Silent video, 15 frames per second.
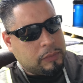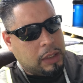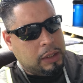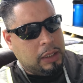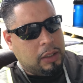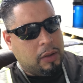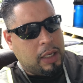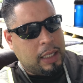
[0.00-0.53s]

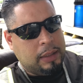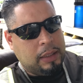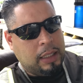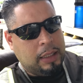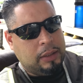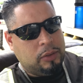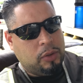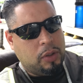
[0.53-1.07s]
do
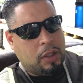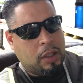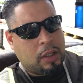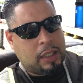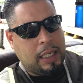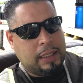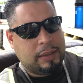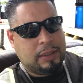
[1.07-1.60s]
all
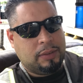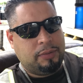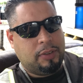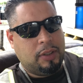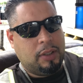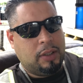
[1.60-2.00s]
kinds of